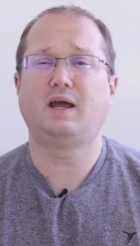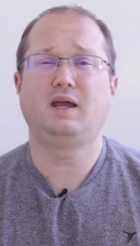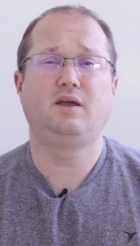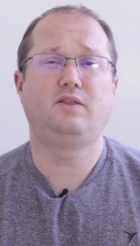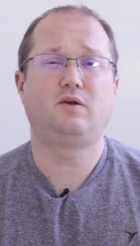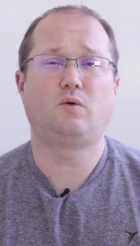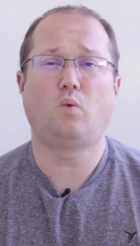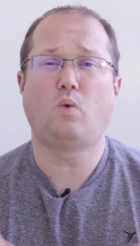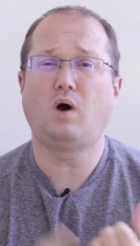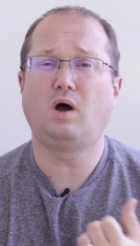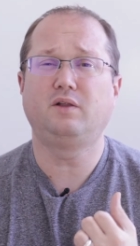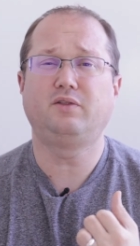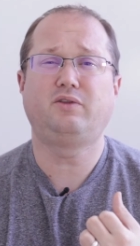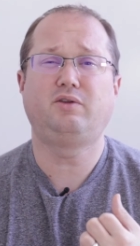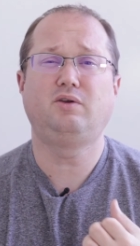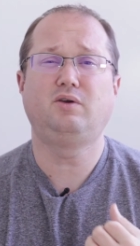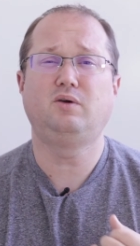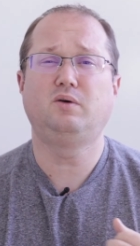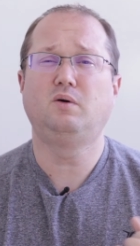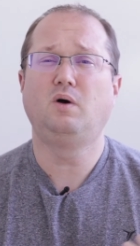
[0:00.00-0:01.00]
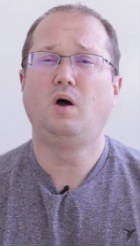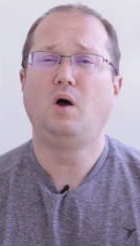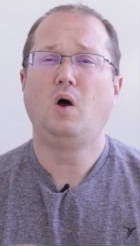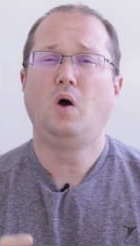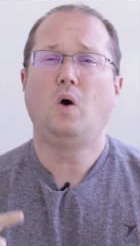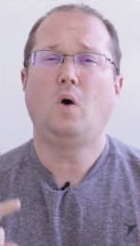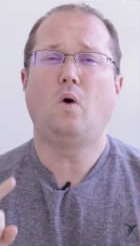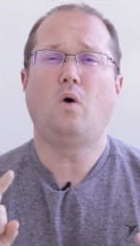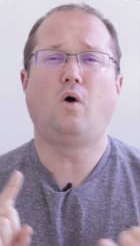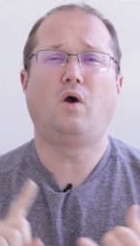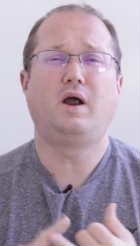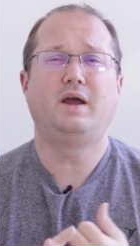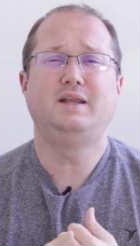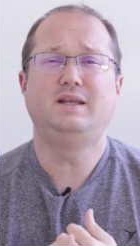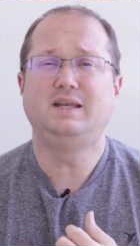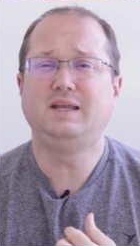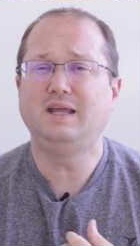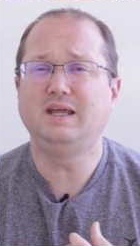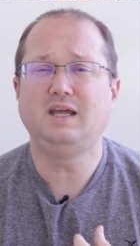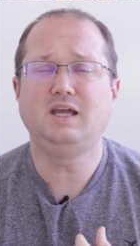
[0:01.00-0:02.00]
I either want to or I
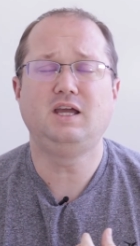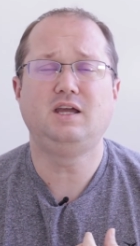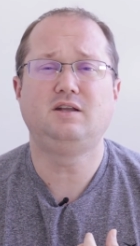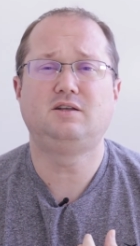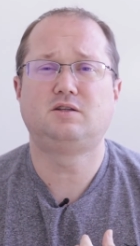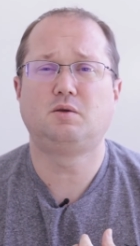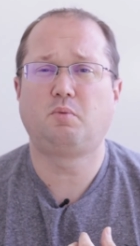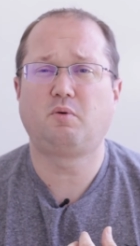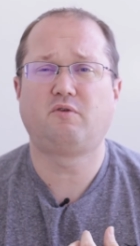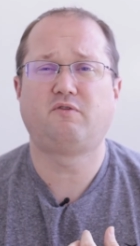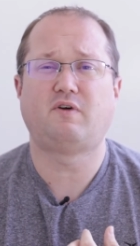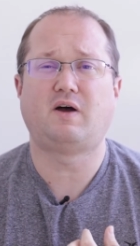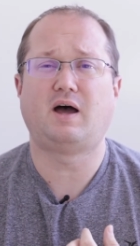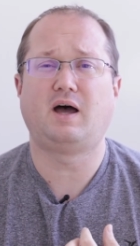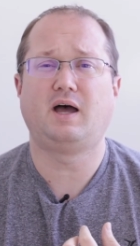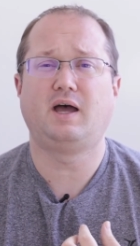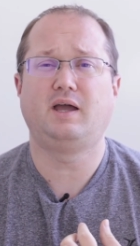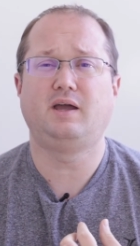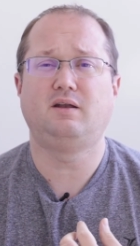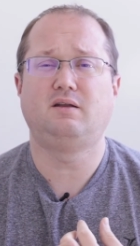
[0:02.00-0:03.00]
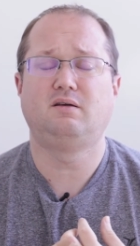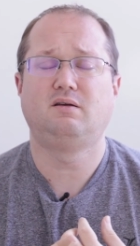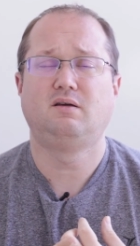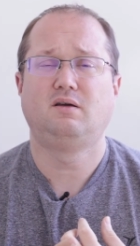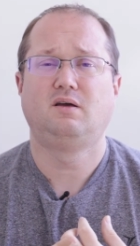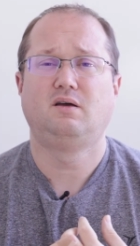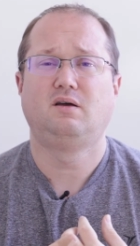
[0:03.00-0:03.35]
need to provide